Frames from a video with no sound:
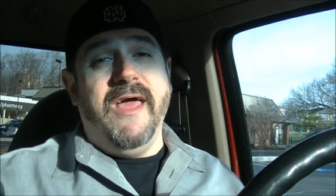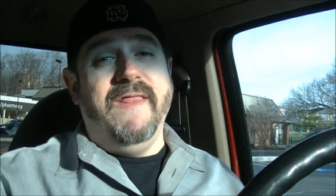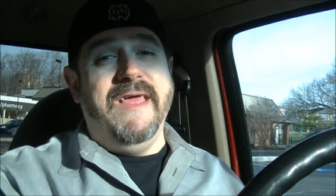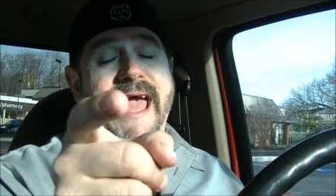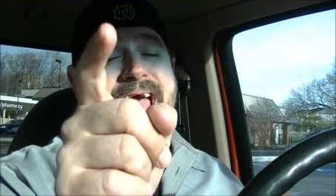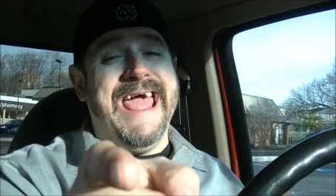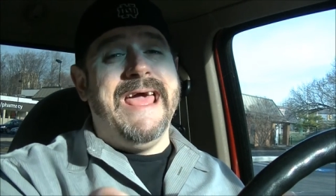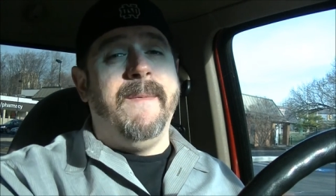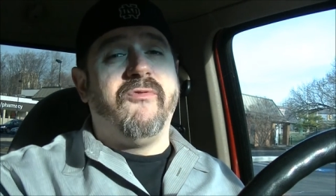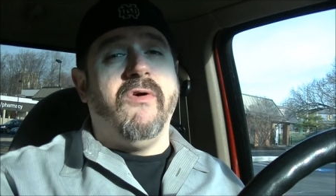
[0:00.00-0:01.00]
the
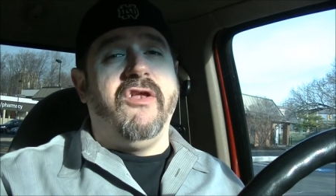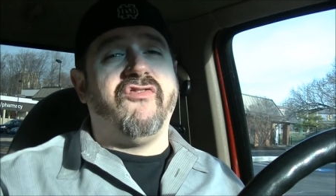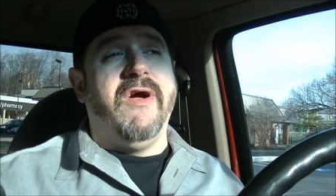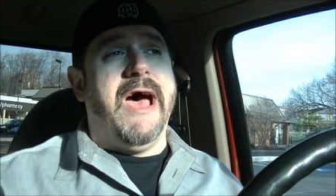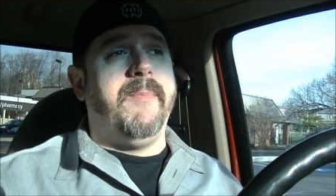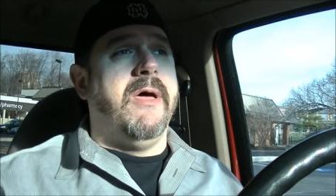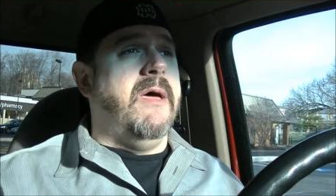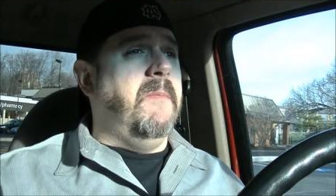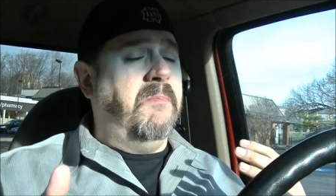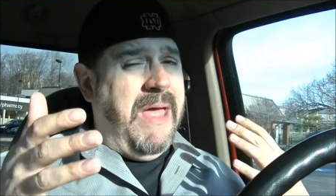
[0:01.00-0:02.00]
AM Crunchwrap,
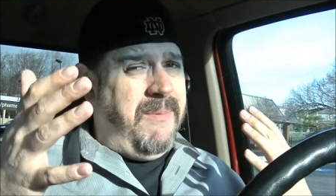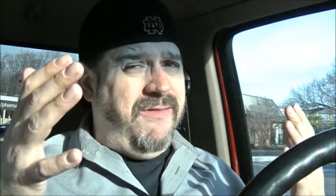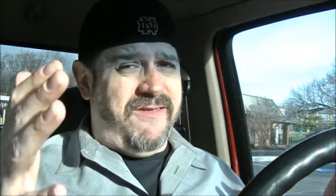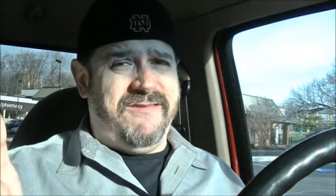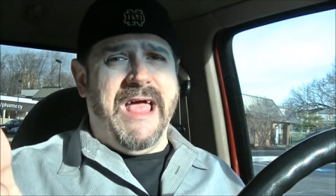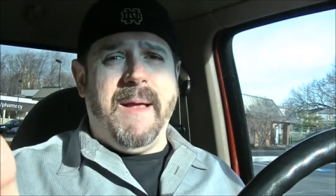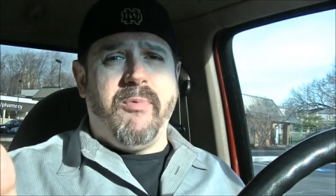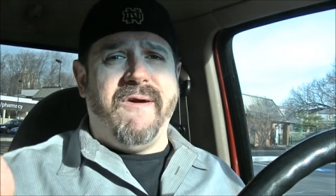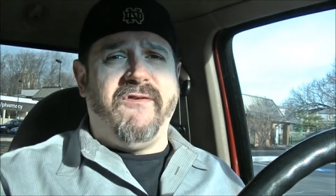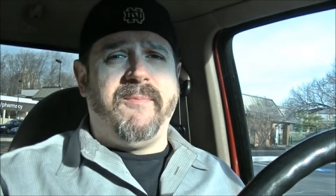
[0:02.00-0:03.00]
maybe the steak
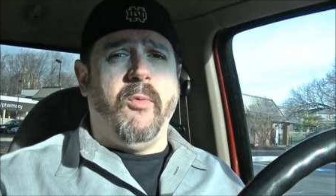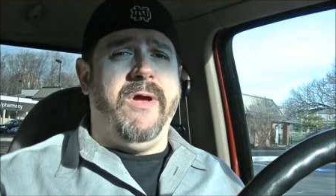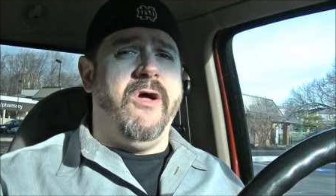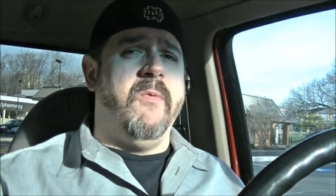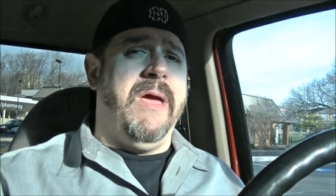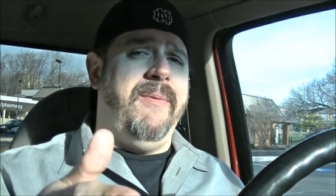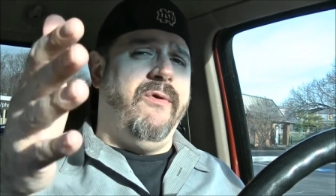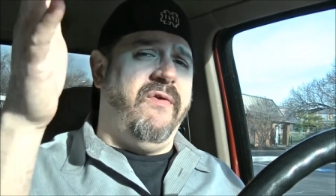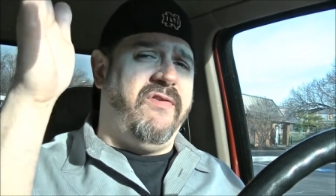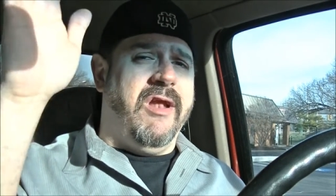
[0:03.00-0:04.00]
breakfast burrito, maybe
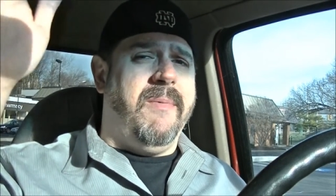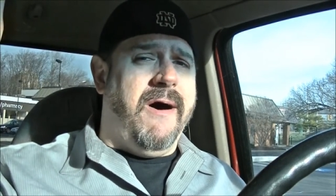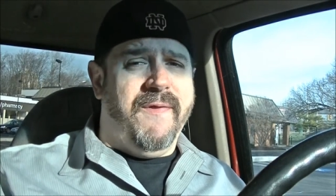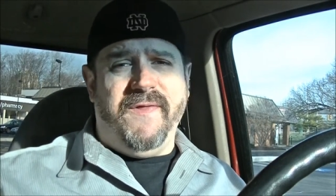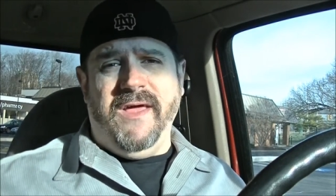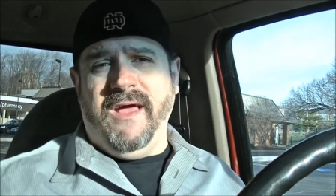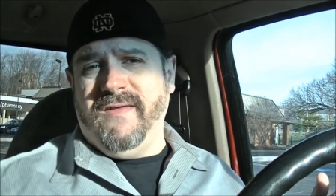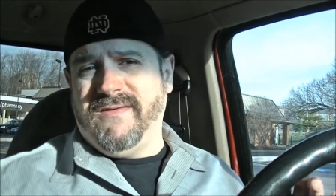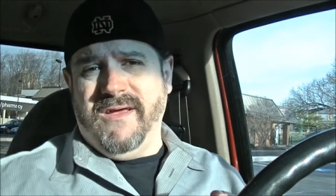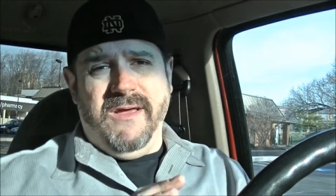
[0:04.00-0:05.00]
those Cinnabon things.